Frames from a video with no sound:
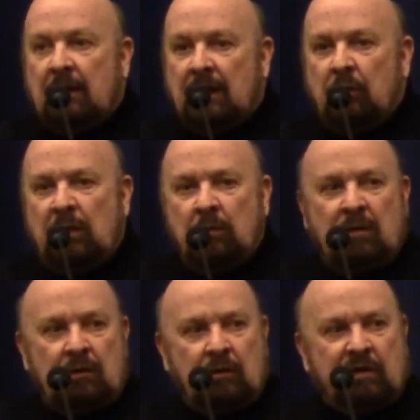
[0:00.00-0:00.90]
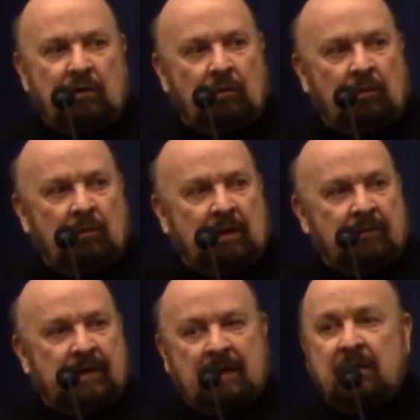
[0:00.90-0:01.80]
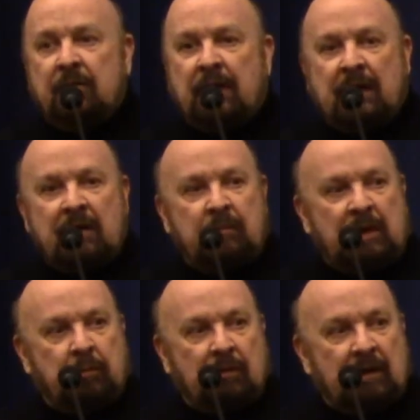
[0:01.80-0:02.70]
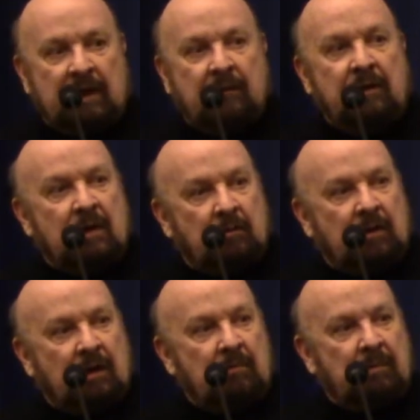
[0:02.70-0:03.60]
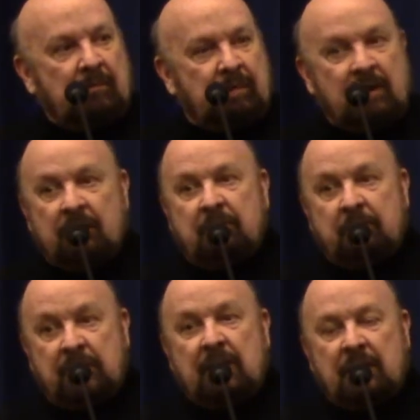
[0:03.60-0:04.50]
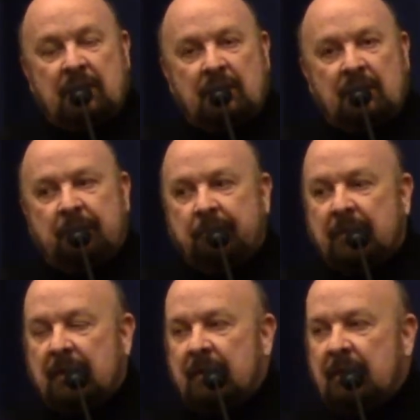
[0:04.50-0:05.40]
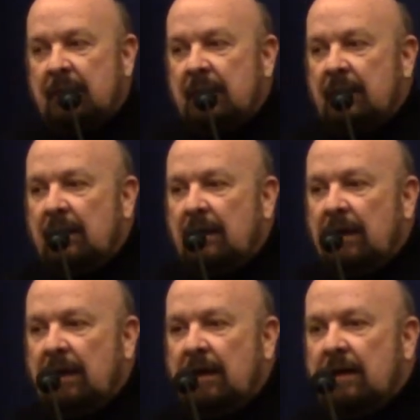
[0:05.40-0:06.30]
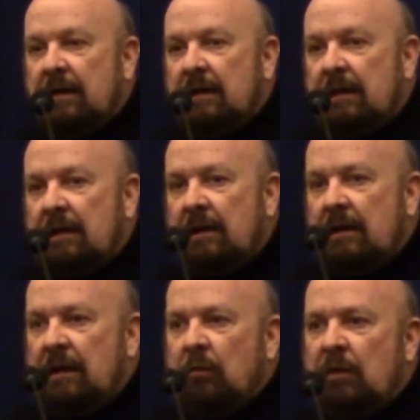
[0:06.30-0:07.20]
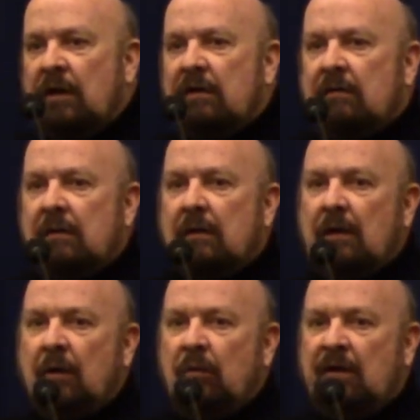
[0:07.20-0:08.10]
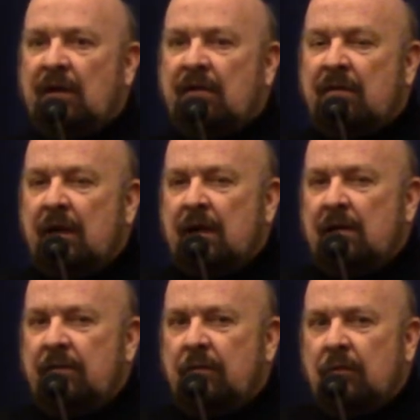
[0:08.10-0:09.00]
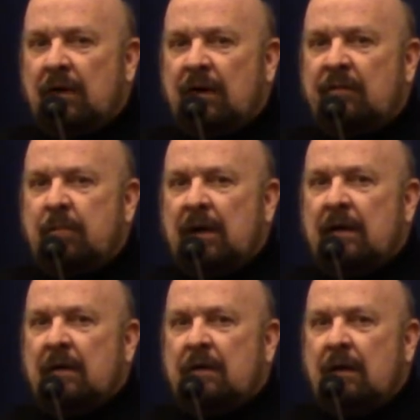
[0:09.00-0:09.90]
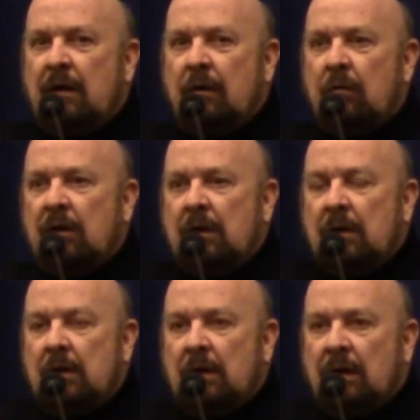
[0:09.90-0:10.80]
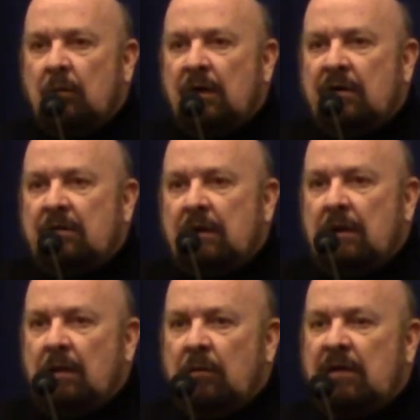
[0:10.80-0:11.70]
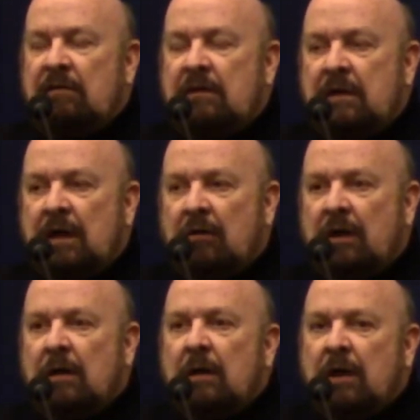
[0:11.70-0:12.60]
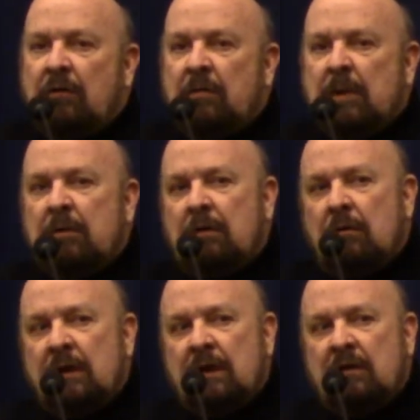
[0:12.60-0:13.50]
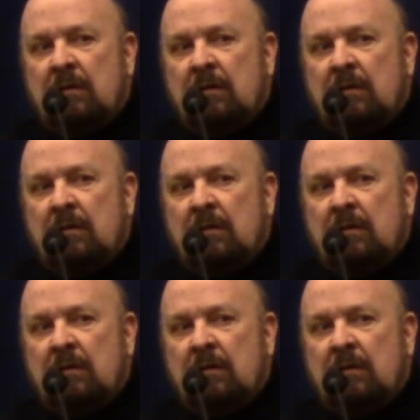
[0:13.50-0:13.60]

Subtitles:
And we weren't used to, in fact, inviting people and having them come, but Pete did. And it was exciting for us, but I can tell you it was scary. I remember going out